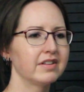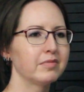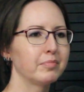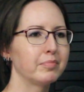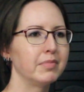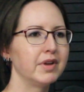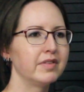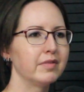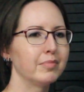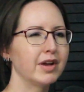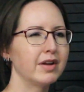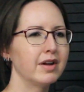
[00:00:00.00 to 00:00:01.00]
a it's
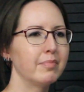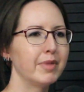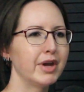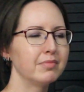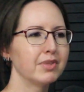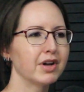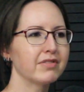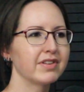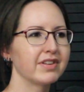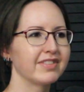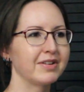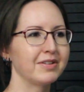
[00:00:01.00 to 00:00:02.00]
a a bed and
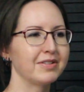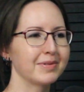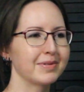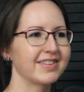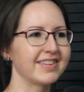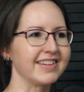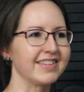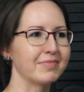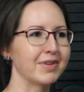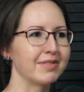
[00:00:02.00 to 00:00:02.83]
breakfast. Oh, I was about to say it bread.